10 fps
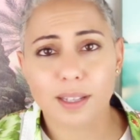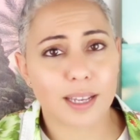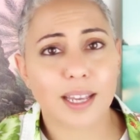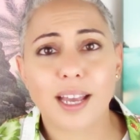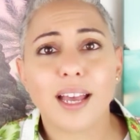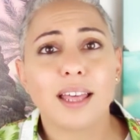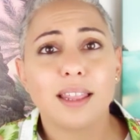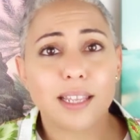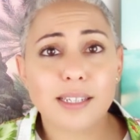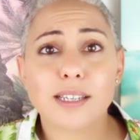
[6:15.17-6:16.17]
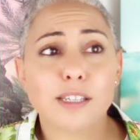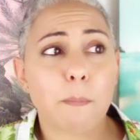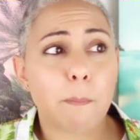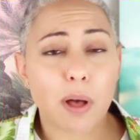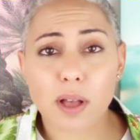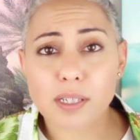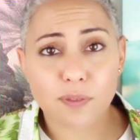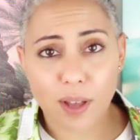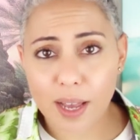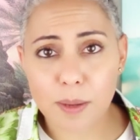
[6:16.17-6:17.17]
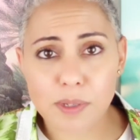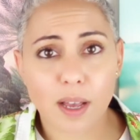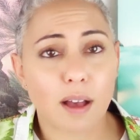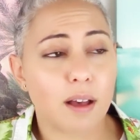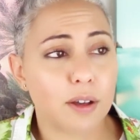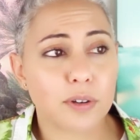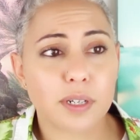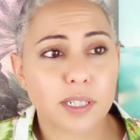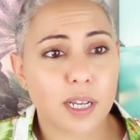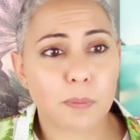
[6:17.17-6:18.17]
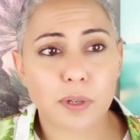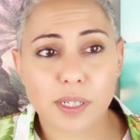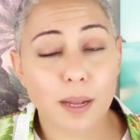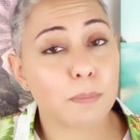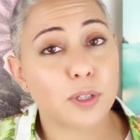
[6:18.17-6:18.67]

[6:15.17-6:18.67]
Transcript: Like this is boss vibes 110%,